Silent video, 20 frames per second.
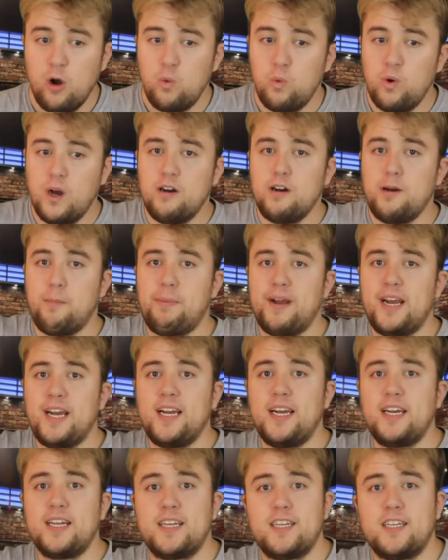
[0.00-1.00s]
Will it
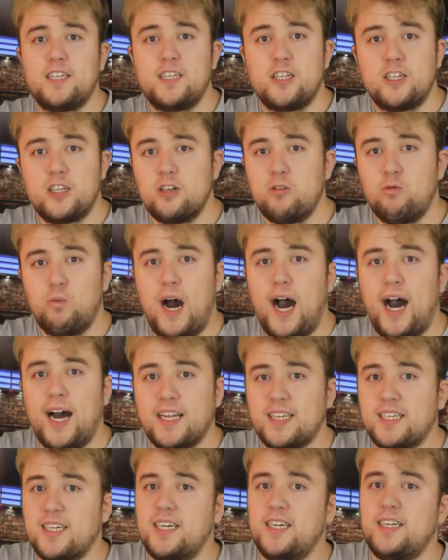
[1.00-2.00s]
be
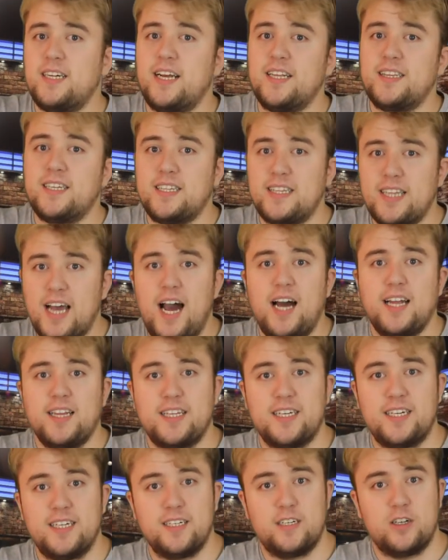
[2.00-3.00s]
Watson and the
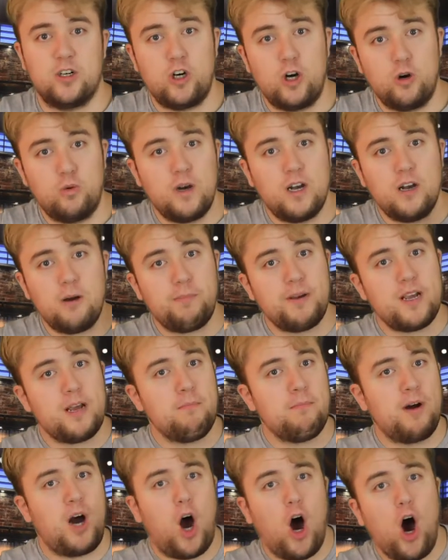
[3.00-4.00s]
Texans, or will it be
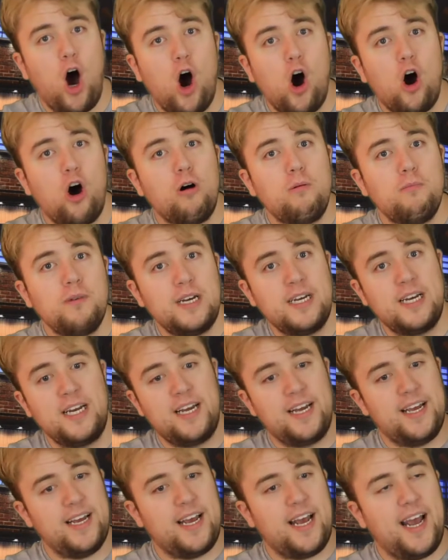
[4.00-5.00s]
Mahomes
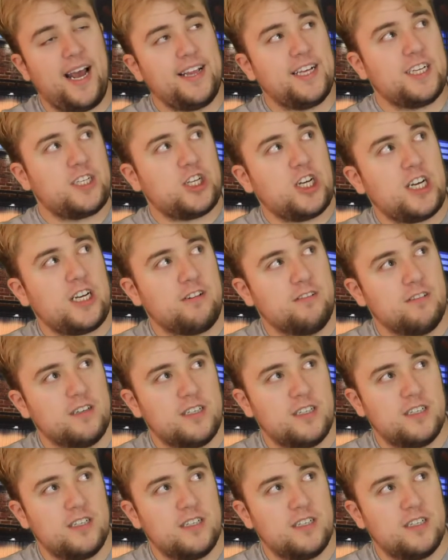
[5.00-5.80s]
and the Chiefs?